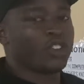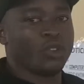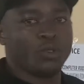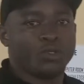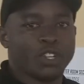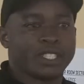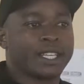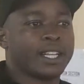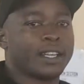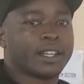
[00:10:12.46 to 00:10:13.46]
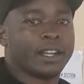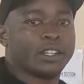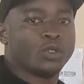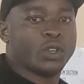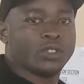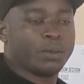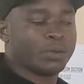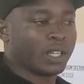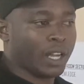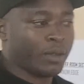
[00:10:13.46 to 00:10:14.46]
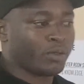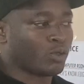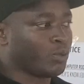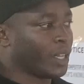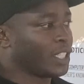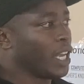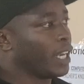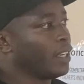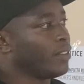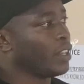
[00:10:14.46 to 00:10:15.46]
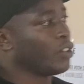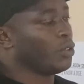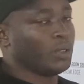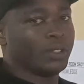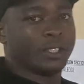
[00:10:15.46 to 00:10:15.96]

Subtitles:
you for listening, and ensure you subscribe to my channel. Thank you.